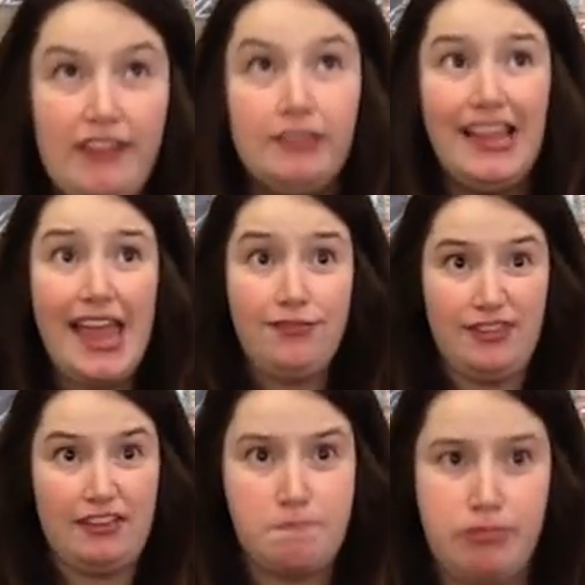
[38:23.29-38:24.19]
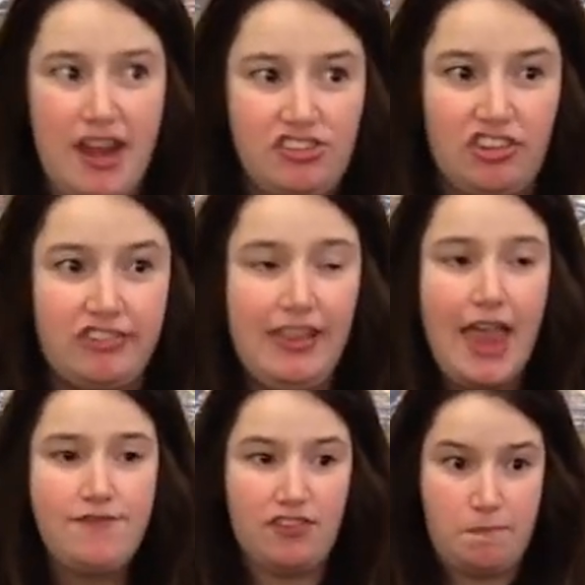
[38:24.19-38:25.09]
and life is precious,
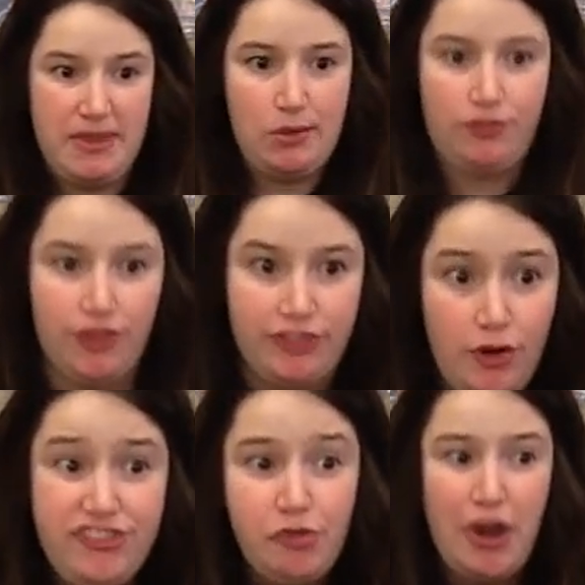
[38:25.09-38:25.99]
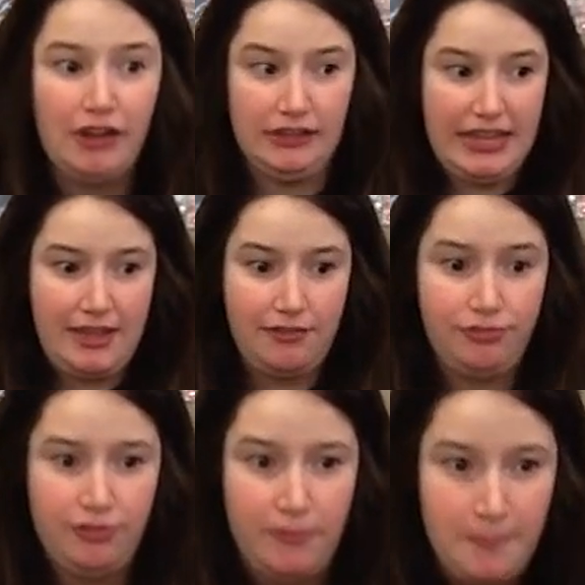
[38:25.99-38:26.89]
life is beautiful, don't you want to live?